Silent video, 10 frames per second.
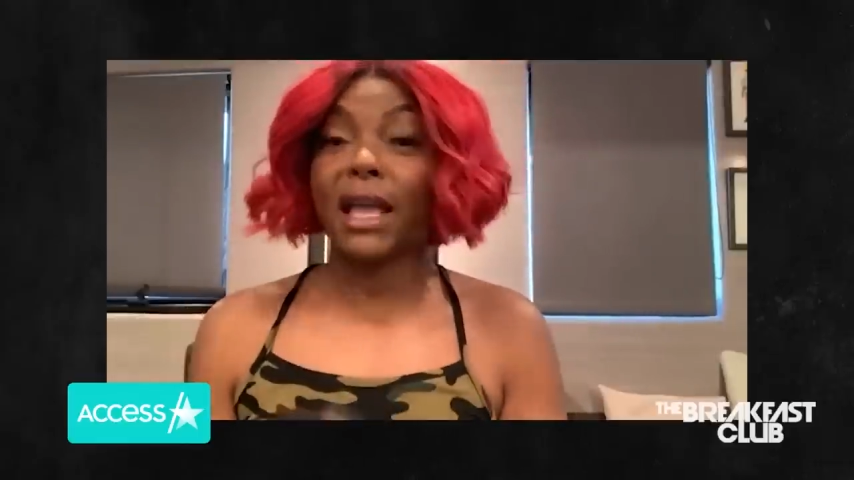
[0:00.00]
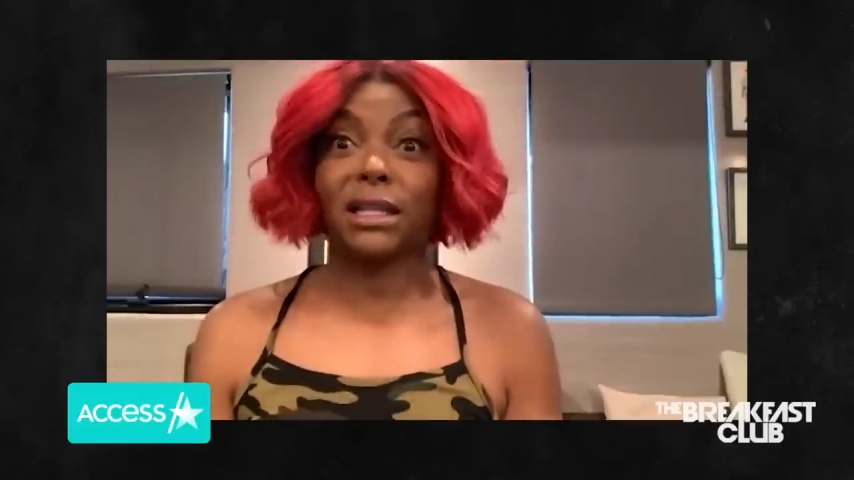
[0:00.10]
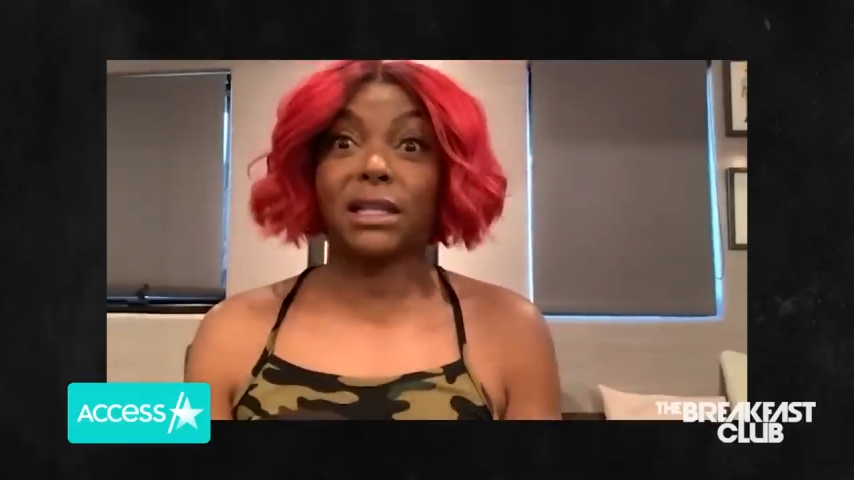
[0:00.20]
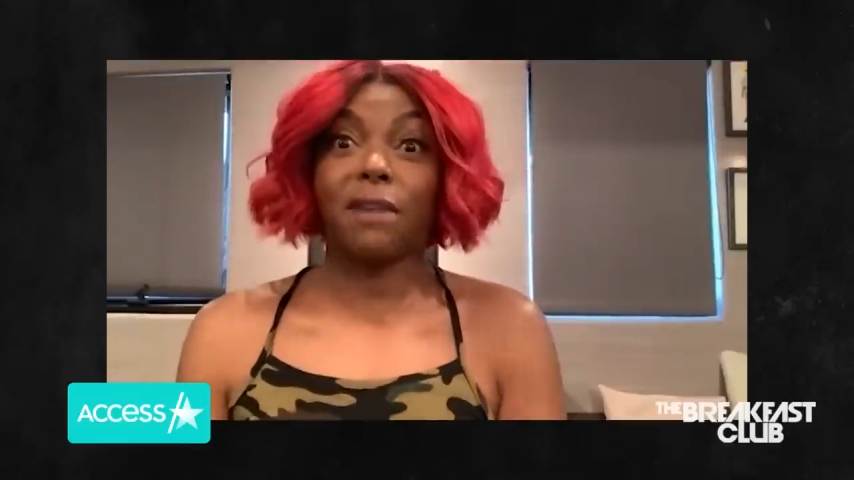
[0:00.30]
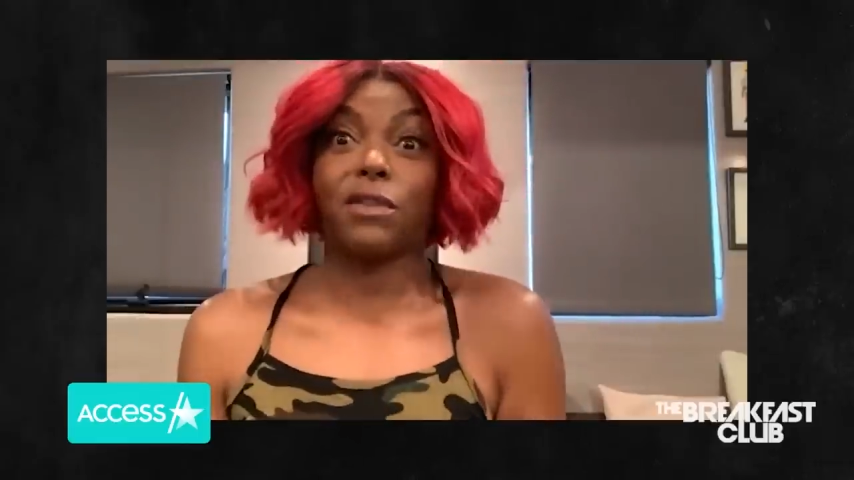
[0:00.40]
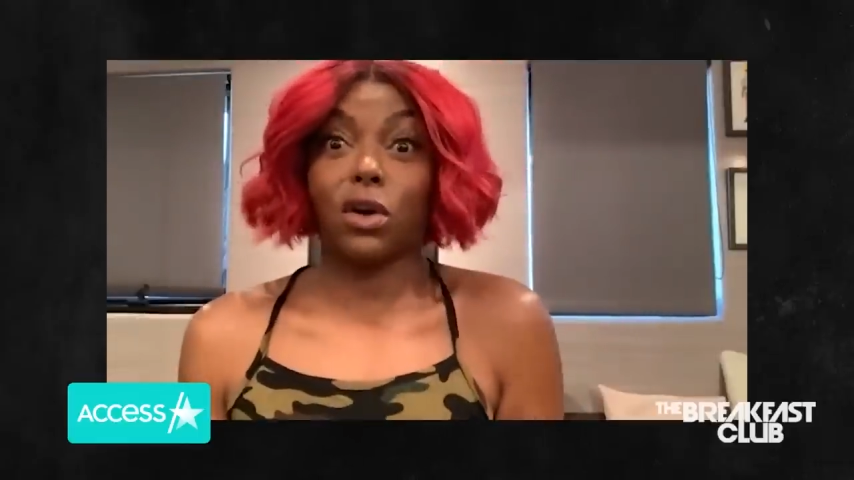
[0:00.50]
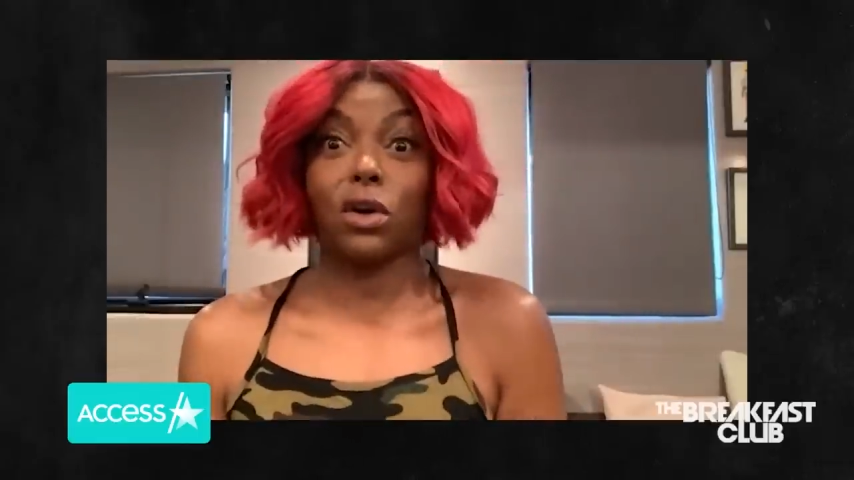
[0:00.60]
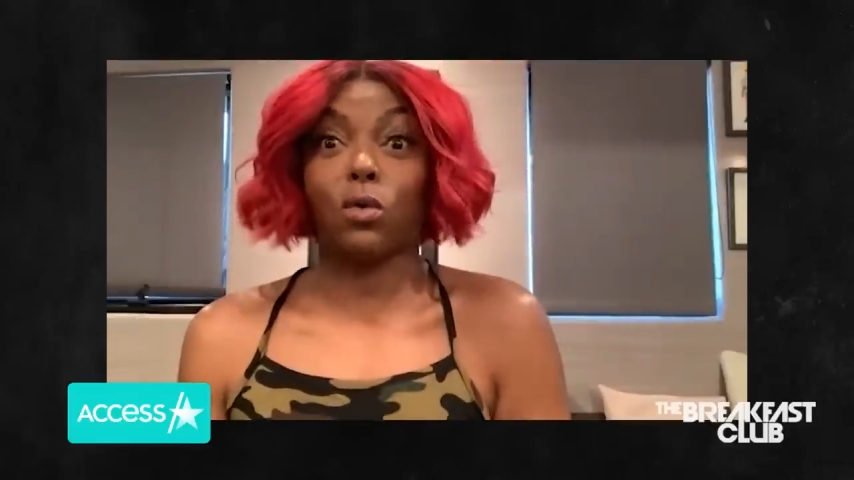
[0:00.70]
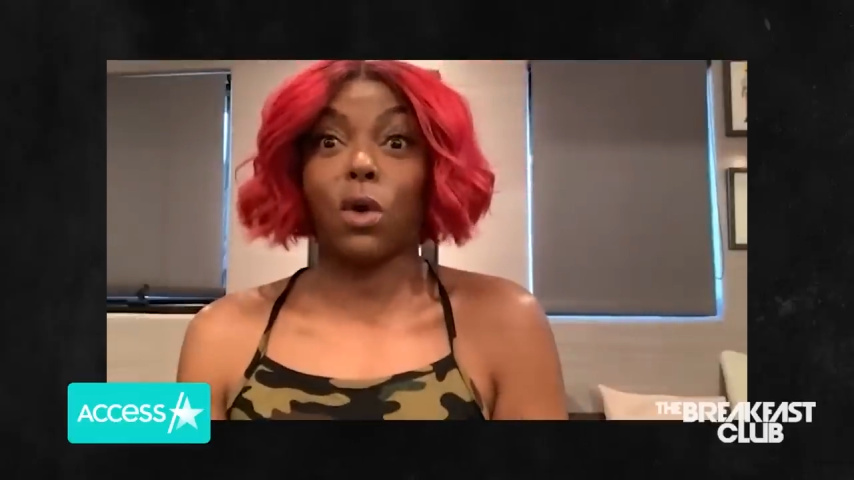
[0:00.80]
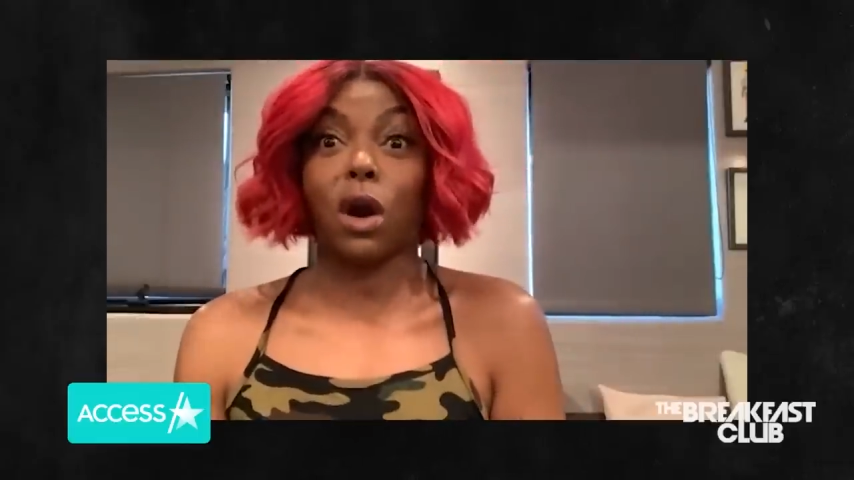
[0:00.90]
it's
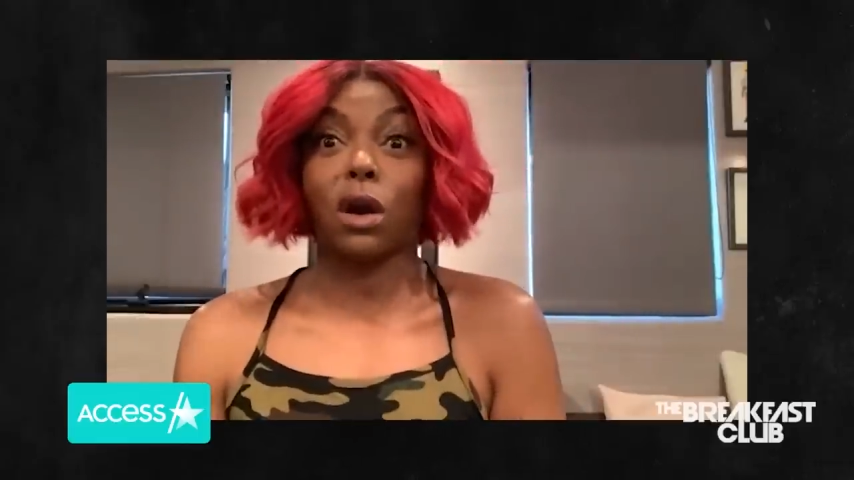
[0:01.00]
never going to